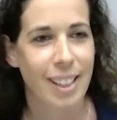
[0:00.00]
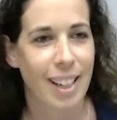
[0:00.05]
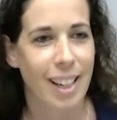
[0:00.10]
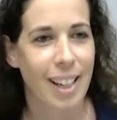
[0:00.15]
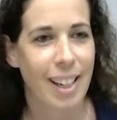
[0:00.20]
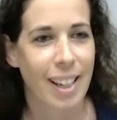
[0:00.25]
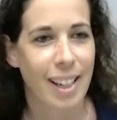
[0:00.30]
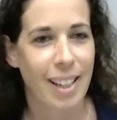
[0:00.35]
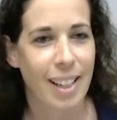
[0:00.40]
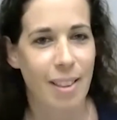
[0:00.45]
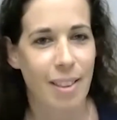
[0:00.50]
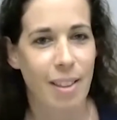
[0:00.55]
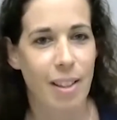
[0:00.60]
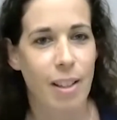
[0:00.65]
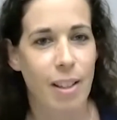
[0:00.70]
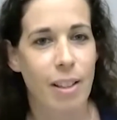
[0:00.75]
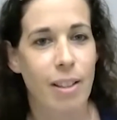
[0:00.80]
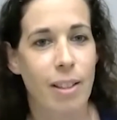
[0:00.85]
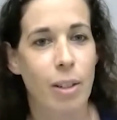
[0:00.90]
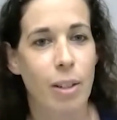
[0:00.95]
and
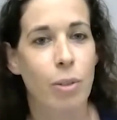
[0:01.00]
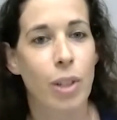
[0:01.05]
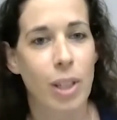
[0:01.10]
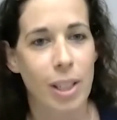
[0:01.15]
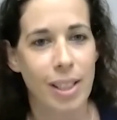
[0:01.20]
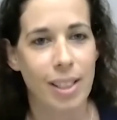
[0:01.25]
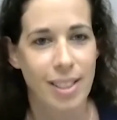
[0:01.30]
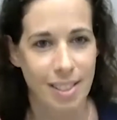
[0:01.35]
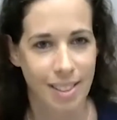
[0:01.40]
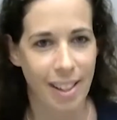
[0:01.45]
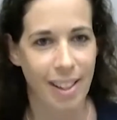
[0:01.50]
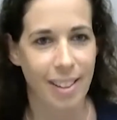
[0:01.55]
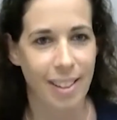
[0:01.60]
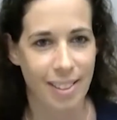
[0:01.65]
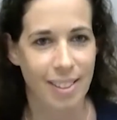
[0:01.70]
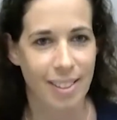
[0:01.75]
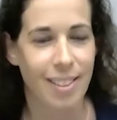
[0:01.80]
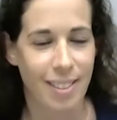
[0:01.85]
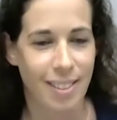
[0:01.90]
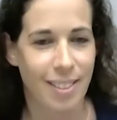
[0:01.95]
the real estate
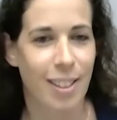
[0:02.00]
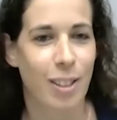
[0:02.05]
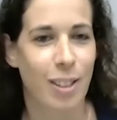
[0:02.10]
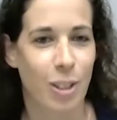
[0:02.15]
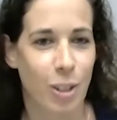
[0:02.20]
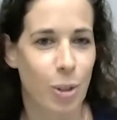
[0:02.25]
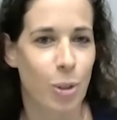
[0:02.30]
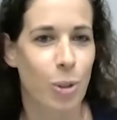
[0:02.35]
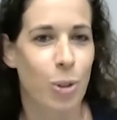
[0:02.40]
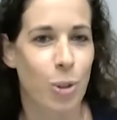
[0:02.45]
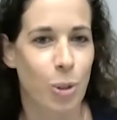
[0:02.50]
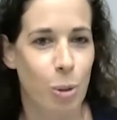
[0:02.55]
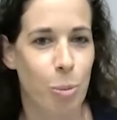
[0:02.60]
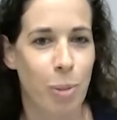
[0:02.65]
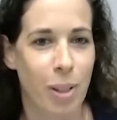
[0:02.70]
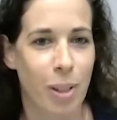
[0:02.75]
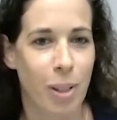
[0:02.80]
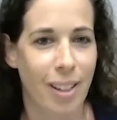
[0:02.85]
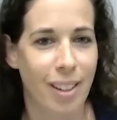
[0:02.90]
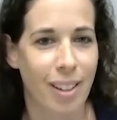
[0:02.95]
that used to
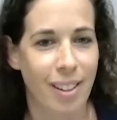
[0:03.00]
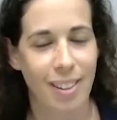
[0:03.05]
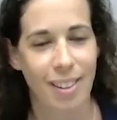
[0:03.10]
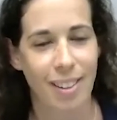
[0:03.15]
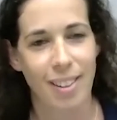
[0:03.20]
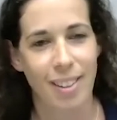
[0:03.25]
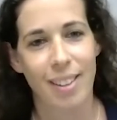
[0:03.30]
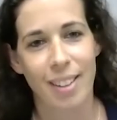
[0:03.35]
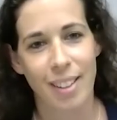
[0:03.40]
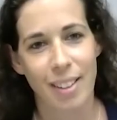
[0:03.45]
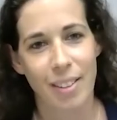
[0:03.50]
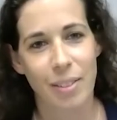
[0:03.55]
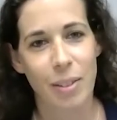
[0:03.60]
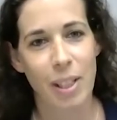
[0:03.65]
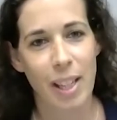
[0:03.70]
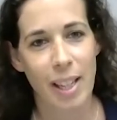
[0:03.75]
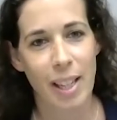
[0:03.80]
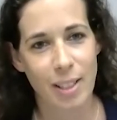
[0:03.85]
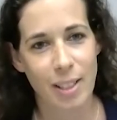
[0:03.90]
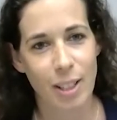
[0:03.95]
be
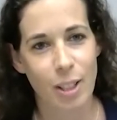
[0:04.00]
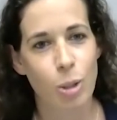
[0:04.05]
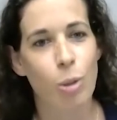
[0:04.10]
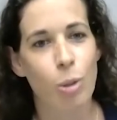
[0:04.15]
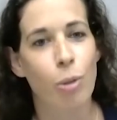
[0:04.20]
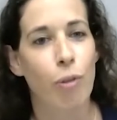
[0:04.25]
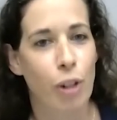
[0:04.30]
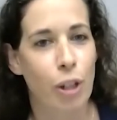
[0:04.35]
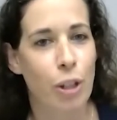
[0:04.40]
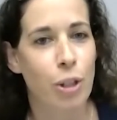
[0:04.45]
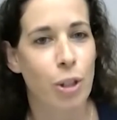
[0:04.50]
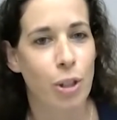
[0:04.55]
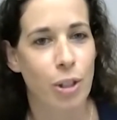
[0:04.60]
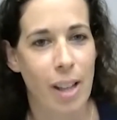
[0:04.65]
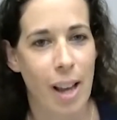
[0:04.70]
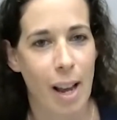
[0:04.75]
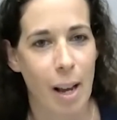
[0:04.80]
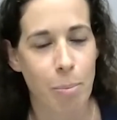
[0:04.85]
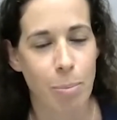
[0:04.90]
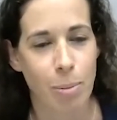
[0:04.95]
related to featured
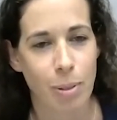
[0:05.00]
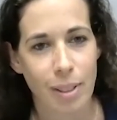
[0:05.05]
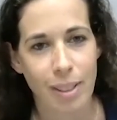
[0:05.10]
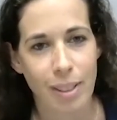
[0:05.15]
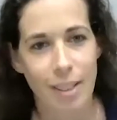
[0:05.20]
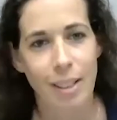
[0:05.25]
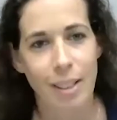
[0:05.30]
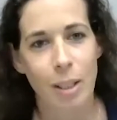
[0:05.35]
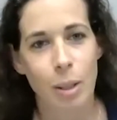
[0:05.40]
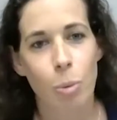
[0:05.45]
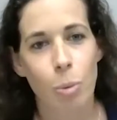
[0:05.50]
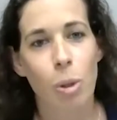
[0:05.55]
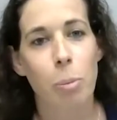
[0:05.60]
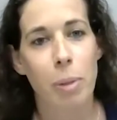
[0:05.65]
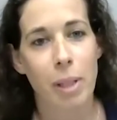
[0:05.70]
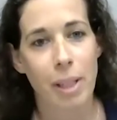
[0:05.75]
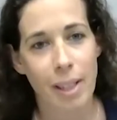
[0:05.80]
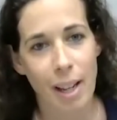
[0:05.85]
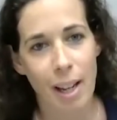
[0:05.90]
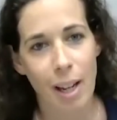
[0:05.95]
app will
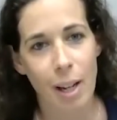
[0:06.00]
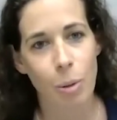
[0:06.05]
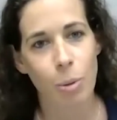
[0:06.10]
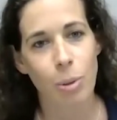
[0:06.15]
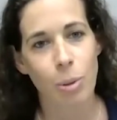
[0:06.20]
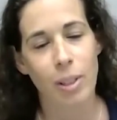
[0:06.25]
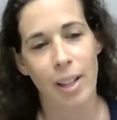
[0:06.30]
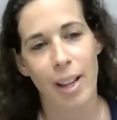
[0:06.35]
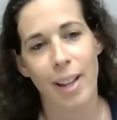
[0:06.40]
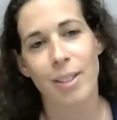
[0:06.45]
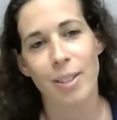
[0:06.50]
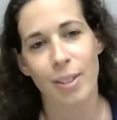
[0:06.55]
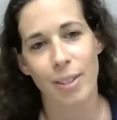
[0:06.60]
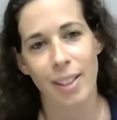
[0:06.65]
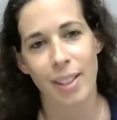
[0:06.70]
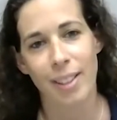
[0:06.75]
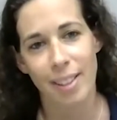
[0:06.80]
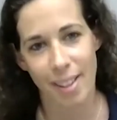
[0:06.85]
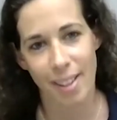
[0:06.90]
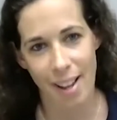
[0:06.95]
be now
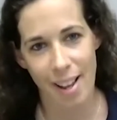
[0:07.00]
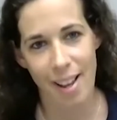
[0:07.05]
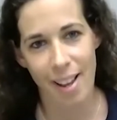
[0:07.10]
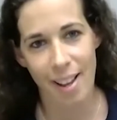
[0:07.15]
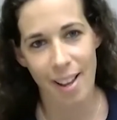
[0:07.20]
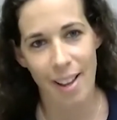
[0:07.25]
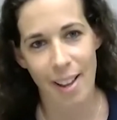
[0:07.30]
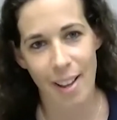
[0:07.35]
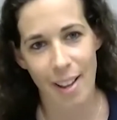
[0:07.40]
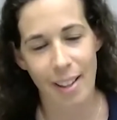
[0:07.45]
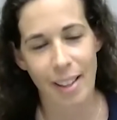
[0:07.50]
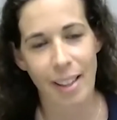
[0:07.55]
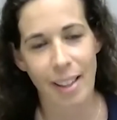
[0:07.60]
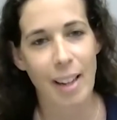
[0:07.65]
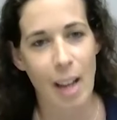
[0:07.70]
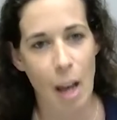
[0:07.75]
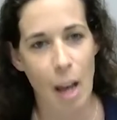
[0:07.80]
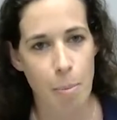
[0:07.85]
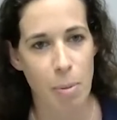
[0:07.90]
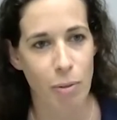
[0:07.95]
catering
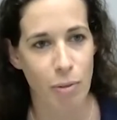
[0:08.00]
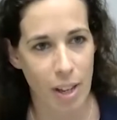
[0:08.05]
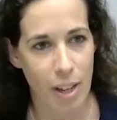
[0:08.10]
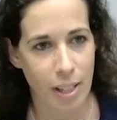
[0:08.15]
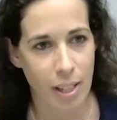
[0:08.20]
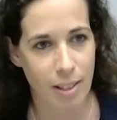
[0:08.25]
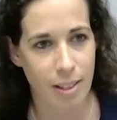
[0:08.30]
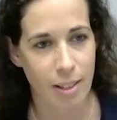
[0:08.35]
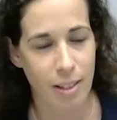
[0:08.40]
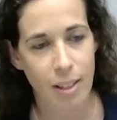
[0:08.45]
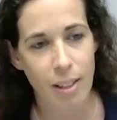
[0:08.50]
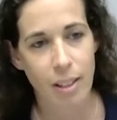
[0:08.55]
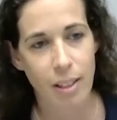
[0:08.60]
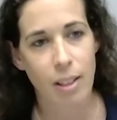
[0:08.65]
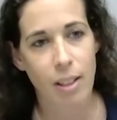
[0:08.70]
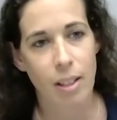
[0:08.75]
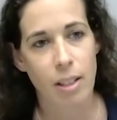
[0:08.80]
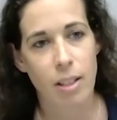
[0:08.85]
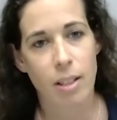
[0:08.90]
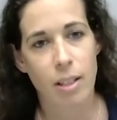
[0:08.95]
in-app events.
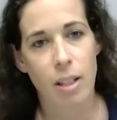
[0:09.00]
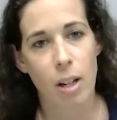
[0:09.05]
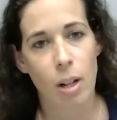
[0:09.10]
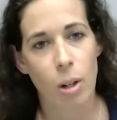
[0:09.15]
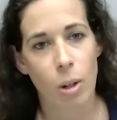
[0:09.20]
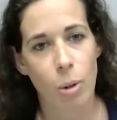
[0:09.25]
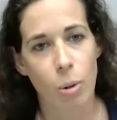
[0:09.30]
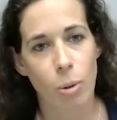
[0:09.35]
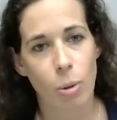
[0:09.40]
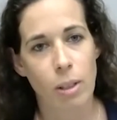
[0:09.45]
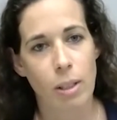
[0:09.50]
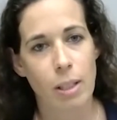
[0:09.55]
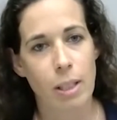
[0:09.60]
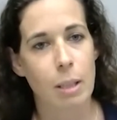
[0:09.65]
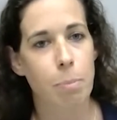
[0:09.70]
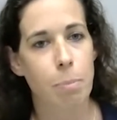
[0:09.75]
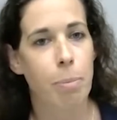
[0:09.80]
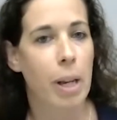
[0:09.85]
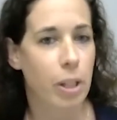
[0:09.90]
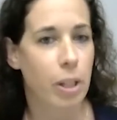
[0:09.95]
So
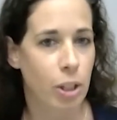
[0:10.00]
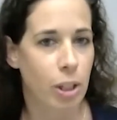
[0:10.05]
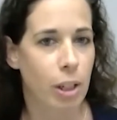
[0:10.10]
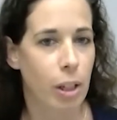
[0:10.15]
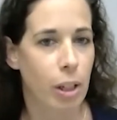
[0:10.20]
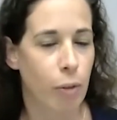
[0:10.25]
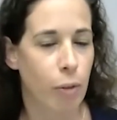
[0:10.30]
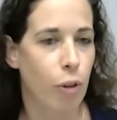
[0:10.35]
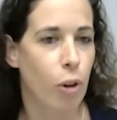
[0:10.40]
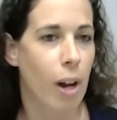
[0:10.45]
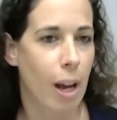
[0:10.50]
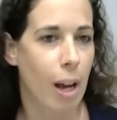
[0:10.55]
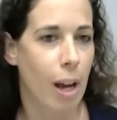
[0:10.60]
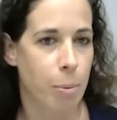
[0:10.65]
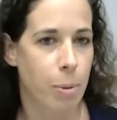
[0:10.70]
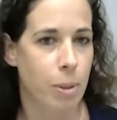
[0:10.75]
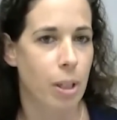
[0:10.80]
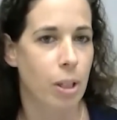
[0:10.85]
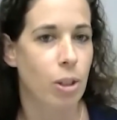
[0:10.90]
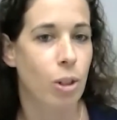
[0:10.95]
especially for
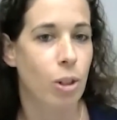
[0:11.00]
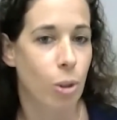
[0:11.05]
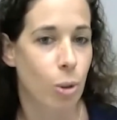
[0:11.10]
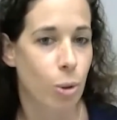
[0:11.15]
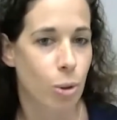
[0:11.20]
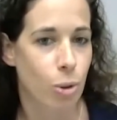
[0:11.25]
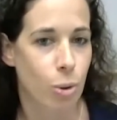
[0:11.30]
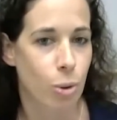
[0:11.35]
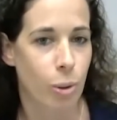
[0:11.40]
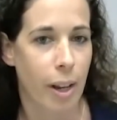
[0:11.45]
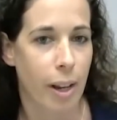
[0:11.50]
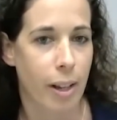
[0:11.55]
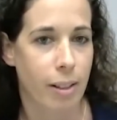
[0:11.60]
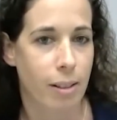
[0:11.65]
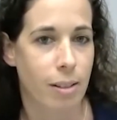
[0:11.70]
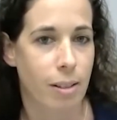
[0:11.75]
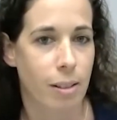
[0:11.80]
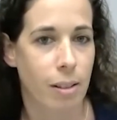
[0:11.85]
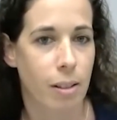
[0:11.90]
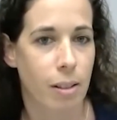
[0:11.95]
apps that used to
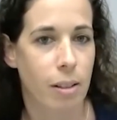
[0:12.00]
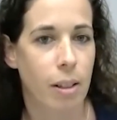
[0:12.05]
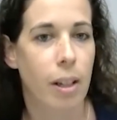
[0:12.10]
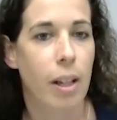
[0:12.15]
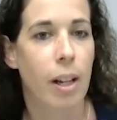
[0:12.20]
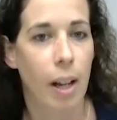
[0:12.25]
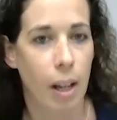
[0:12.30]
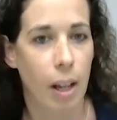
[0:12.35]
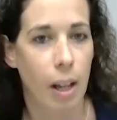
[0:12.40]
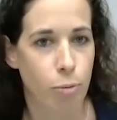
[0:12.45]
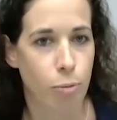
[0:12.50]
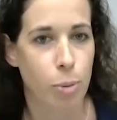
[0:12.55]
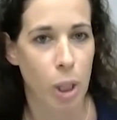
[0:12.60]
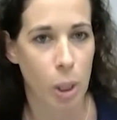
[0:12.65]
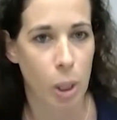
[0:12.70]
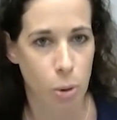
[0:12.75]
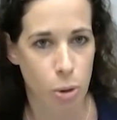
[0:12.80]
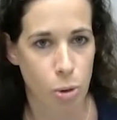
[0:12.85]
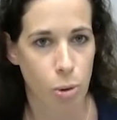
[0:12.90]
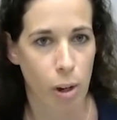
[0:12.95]
get a lot of
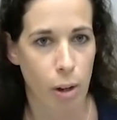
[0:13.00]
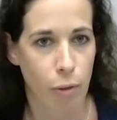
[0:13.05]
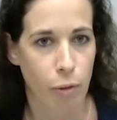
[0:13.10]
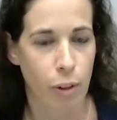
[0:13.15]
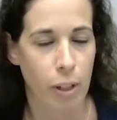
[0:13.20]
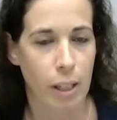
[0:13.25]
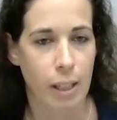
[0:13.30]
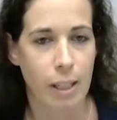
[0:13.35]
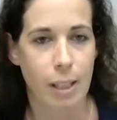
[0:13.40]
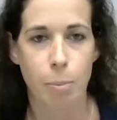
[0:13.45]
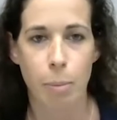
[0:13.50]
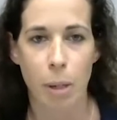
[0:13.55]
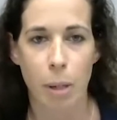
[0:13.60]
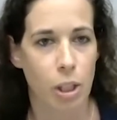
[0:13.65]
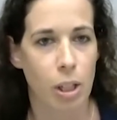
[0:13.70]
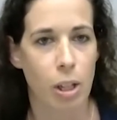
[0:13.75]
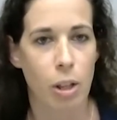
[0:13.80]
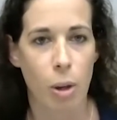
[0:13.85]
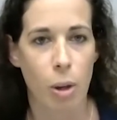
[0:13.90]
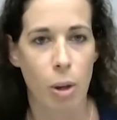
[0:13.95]
browse traffic,
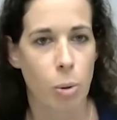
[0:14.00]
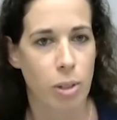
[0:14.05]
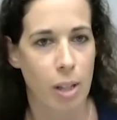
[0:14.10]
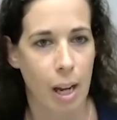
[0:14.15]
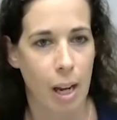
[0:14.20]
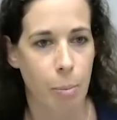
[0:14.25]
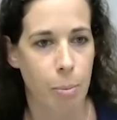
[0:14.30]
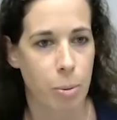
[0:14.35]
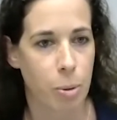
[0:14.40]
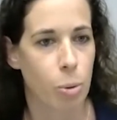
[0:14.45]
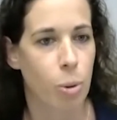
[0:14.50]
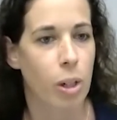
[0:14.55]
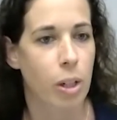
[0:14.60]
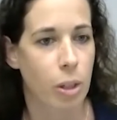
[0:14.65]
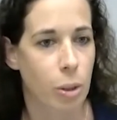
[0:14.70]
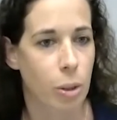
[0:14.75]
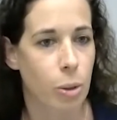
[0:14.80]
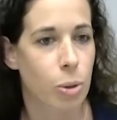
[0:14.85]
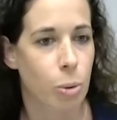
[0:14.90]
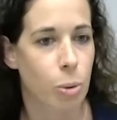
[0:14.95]
especially those apps who are
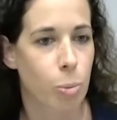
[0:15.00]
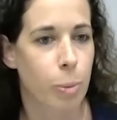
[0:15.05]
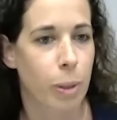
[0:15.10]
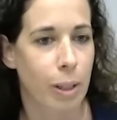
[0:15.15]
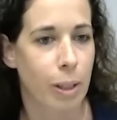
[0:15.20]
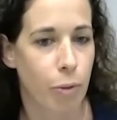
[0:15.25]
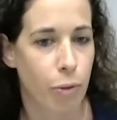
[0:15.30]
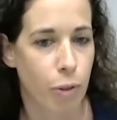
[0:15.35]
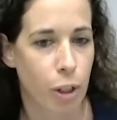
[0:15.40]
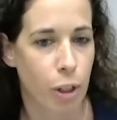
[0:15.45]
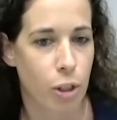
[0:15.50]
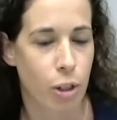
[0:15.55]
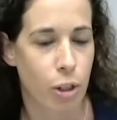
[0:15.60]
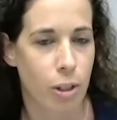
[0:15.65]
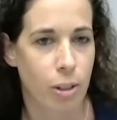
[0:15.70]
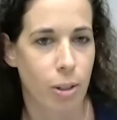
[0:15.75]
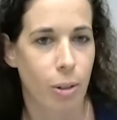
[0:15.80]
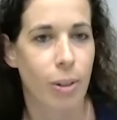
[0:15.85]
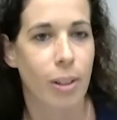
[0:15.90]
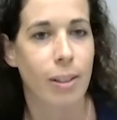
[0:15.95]
used to be
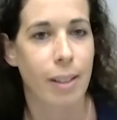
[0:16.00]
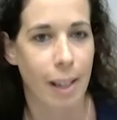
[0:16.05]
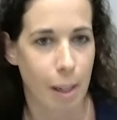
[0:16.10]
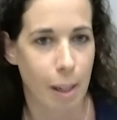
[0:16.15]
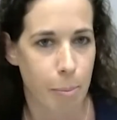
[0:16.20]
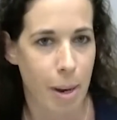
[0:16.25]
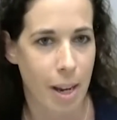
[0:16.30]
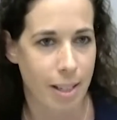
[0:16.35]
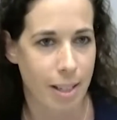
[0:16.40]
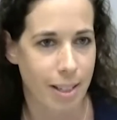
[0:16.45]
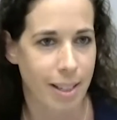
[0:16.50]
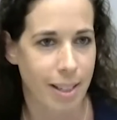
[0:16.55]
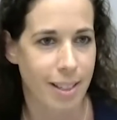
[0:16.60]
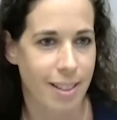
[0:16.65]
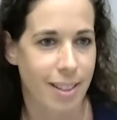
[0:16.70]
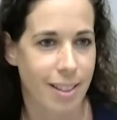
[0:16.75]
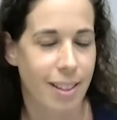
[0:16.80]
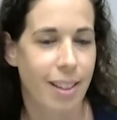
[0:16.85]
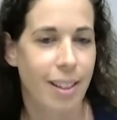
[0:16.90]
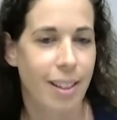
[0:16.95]
featured on a daily basis,